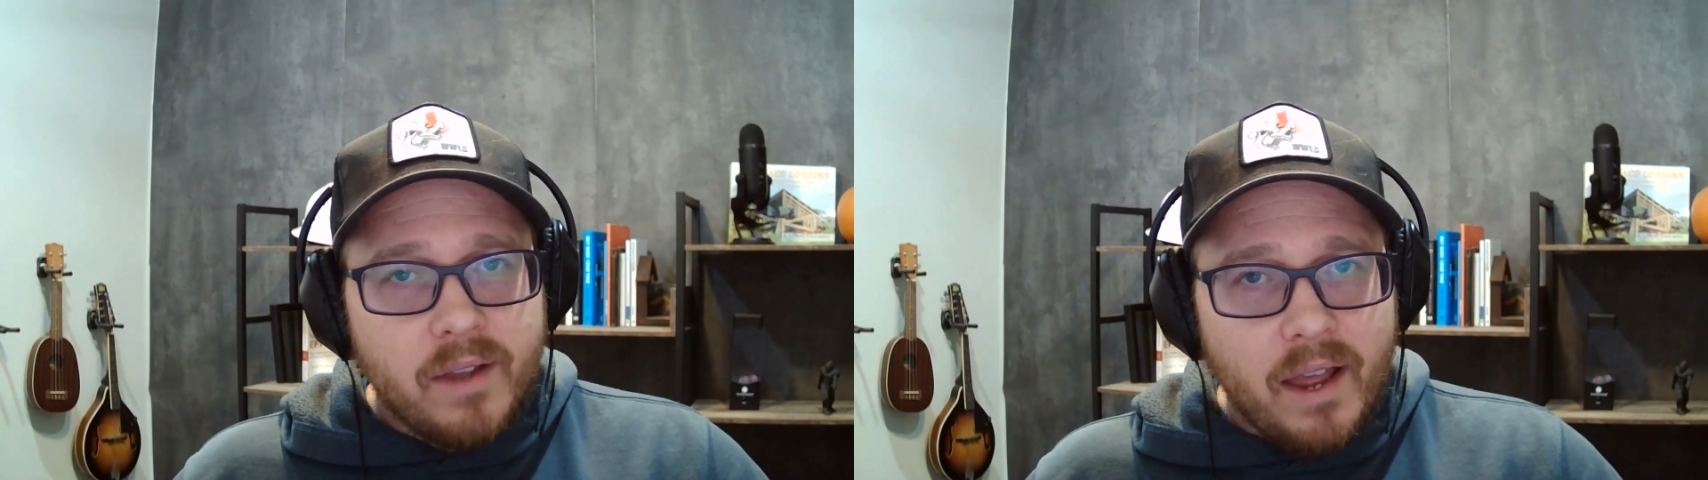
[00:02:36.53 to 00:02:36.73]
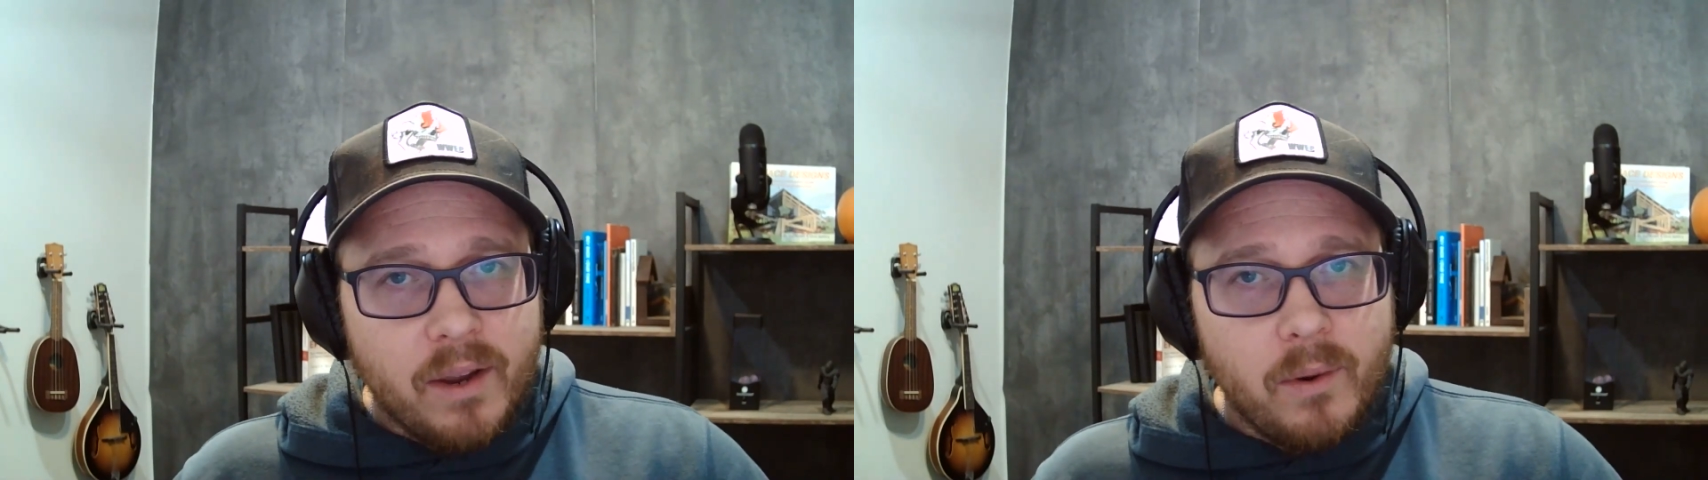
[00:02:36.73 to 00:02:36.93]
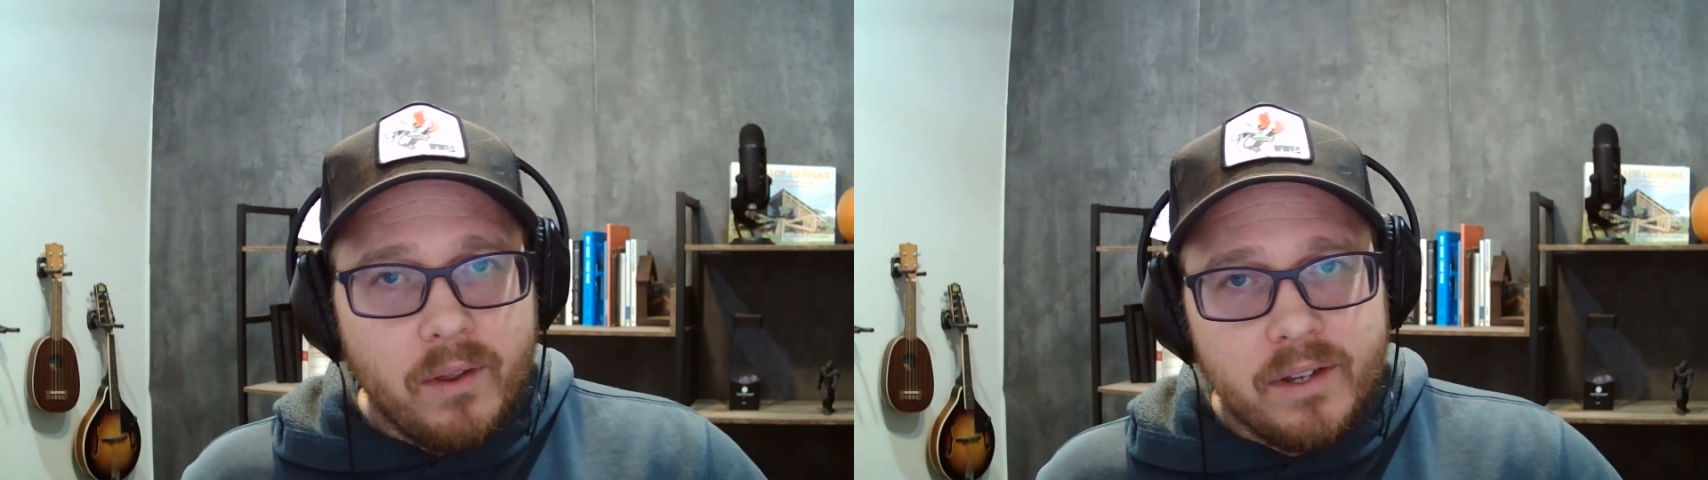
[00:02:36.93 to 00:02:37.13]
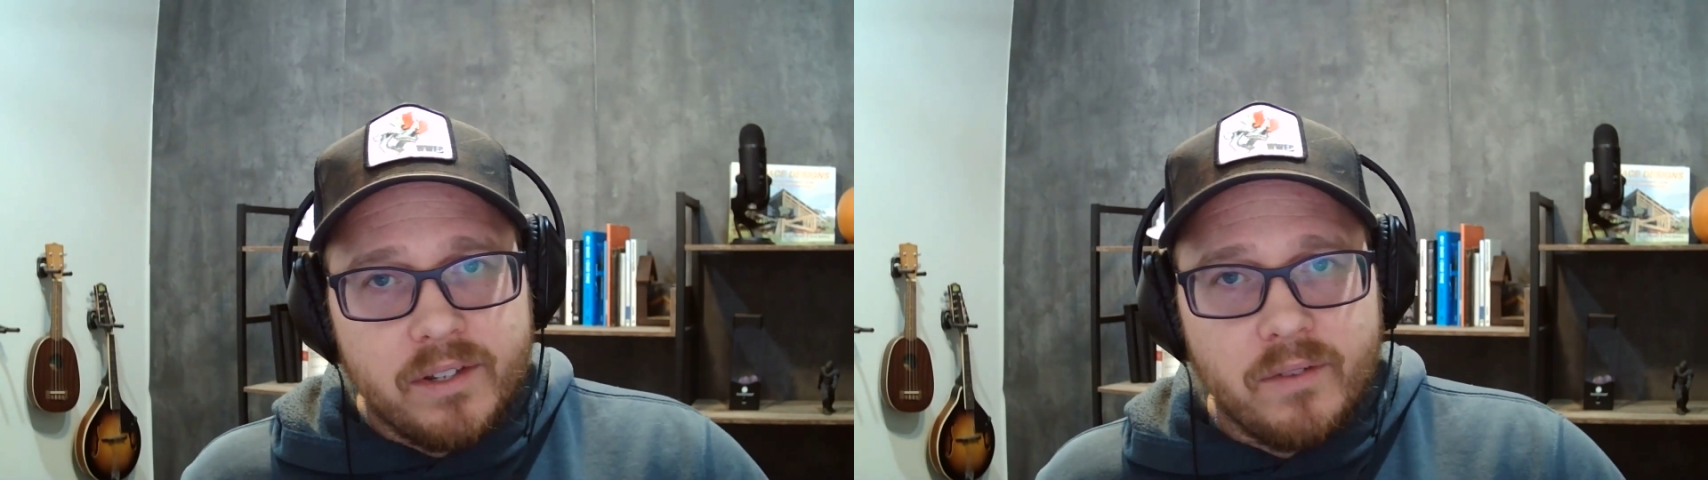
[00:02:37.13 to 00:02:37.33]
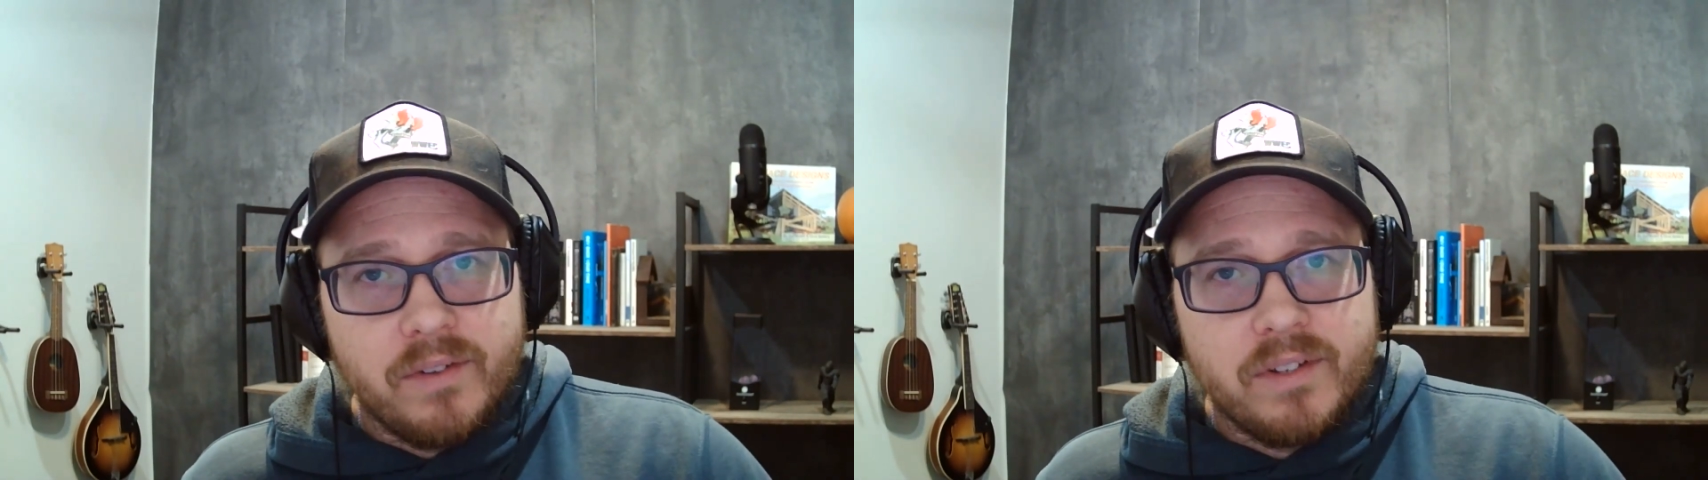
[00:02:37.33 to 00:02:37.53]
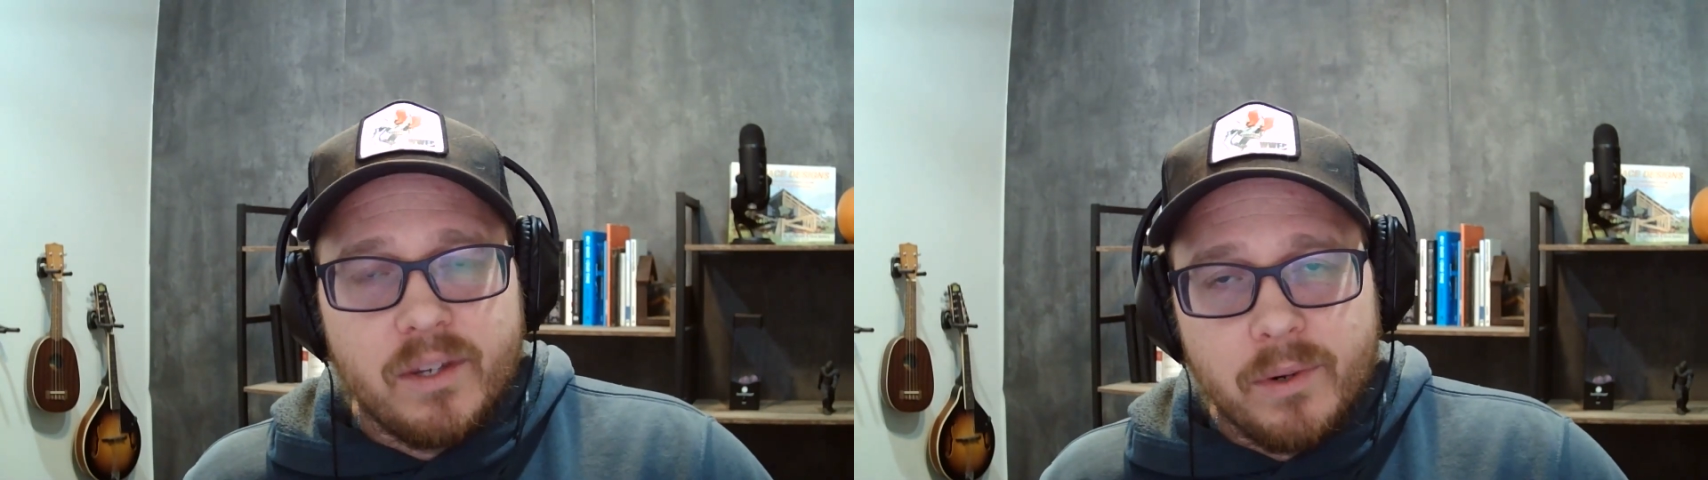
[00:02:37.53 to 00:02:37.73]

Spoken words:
high quality service that